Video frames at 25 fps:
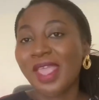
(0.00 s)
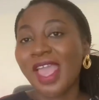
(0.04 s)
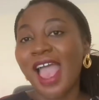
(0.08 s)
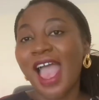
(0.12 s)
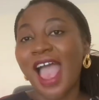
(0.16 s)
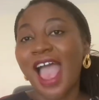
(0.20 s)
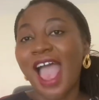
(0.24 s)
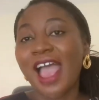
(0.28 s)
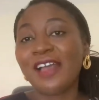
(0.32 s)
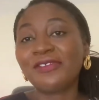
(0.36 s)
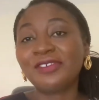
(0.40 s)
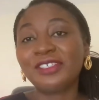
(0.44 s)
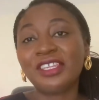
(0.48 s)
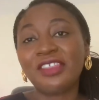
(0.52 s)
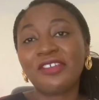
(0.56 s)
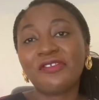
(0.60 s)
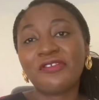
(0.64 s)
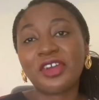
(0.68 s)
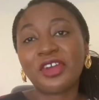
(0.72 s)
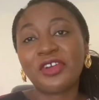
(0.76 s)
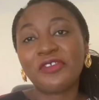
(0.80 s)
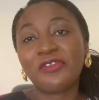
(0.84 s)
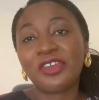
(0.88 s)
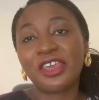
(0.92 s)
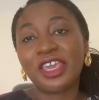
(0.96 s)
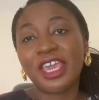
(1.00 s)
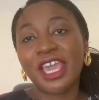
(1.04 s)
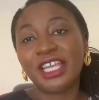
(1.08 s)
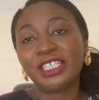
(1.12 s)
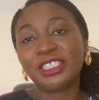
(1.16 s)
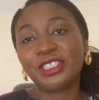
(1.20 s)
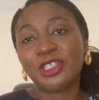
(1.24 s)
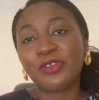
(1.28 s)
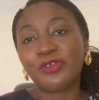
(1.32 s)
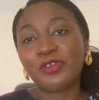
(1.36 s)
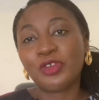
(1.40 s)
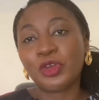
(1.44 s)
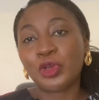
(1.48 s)
After the
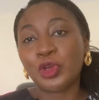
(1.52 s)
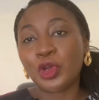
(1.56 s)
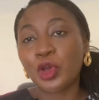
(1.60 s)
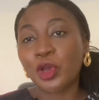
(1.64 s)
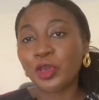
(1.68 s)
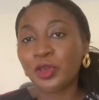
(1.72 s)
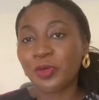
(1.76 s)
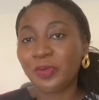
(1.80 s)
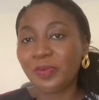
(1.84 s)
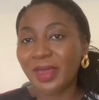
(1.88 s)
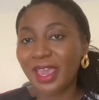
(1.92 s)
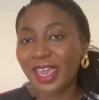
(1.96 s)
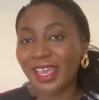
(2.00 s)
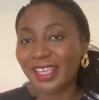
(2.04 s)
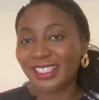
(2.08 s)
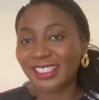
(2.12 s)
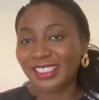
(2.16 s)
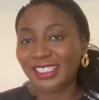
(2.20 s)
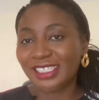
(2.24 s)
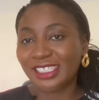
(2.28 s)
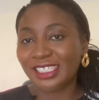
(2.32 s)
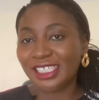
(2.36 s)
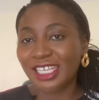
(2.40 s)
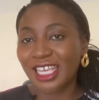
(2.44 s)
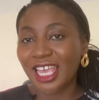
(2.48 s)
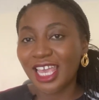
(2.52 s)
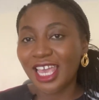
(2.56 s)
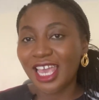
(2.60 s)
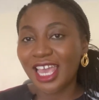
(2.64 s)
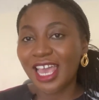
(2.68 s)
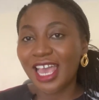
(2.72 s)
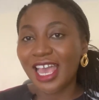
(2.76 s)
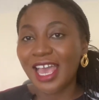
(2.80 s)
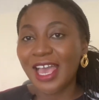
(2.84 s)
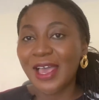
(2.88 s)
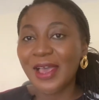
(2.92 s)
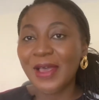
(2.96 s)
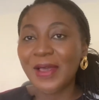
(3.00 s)
verification of your documents,
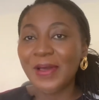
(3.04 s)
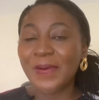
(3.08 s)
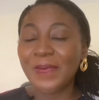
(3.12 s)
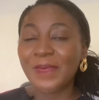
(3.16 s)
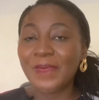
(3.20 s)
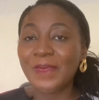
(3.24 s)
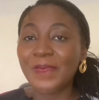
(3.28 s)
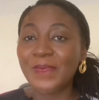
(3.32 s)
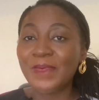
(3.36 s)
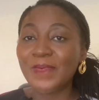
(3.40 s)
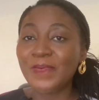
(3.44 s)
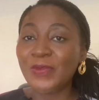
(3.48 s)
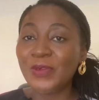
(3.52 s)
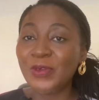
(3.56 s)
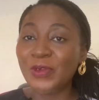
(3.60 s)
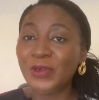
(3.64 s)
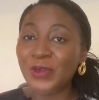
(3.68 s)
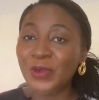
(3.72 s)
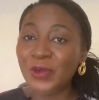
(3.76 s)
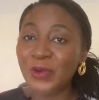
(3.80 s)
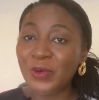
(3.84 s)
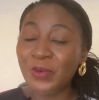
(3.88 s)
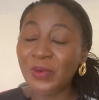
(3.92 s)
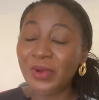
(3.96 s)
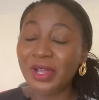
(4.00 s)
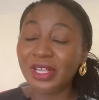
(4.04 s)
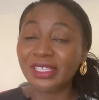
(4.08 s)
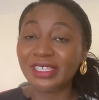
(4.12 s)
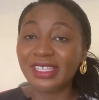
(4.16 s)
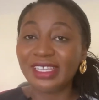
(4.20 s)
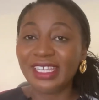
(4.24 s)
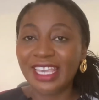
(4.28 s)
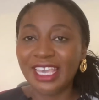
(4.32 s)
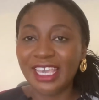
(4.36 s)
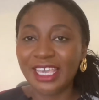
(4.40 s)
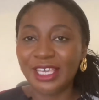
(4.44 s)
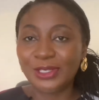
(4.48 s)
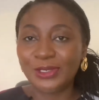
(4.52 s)
you will
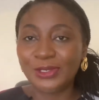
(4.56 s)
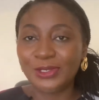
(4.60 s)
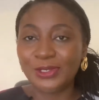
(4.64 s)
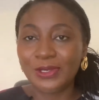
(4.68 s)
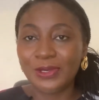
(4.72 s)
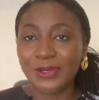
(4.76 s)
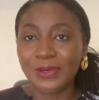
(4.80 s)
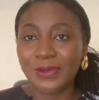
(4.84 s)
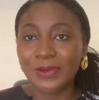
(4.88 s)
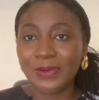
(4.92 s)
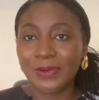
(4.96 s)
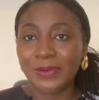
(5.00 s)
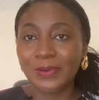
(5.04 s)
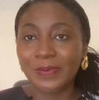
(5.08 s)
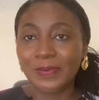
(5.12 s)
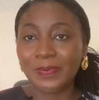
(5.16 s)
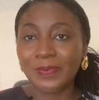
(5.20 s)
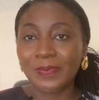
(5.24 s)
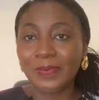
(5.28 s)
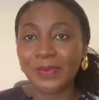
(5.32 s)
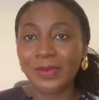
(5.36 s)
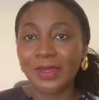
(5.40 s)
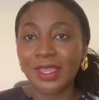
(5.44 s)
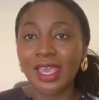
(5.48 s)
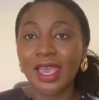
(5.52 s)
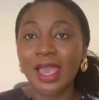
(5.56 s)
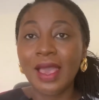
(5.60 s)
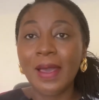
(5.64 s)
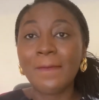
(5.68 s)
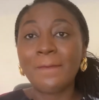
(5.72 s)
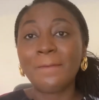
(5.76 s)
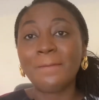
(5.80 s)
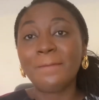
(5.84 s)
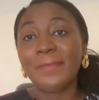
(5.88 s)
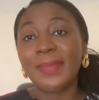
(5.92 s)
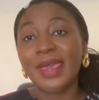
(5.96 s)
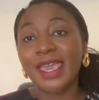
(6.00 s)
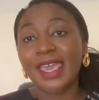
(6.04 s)
need to
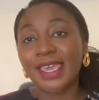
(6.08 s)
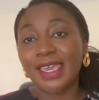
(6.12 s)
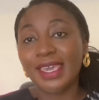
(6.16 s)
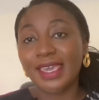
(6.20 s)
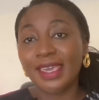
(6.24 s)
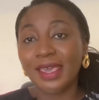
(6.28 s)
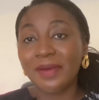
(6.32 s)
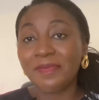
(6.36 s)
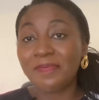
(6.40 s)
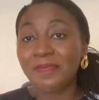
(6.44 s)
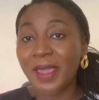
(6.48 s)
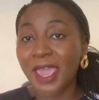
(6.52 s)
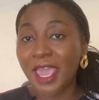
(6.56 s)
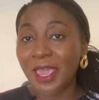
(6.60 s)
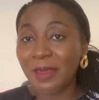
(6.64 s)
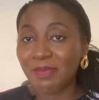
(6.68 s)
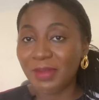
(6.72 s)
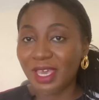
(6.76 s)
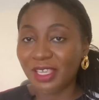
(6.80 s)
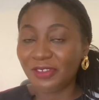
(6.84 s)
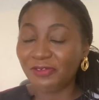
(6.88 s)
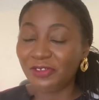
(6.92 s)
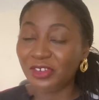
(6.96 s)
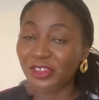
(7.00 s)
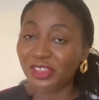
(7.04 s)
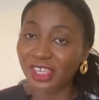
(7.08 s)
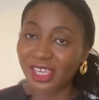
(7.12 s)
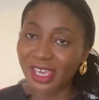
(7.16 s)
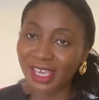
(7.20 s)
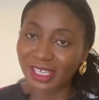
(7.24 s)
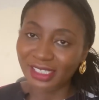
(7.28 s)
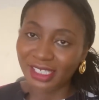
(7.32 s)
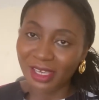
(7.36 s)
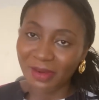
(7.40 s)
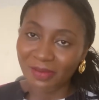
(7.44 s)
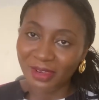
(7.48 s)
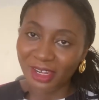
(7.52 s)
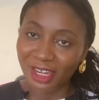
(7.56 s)
make payment for the
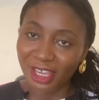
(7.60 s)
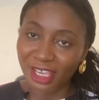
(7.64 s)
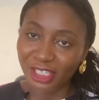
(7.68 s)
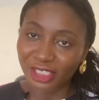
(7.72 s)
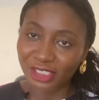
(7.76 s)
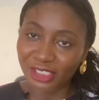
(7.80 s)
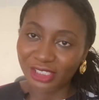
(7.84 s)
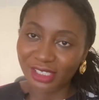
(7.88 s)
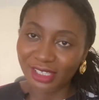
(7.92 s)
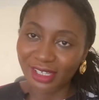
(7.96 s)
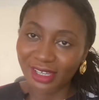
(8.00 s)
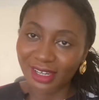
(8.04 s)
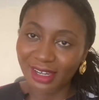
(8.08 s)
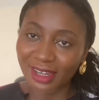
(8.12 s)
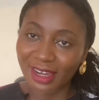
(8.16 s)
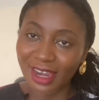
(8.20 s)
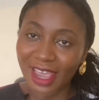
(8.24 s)
examination.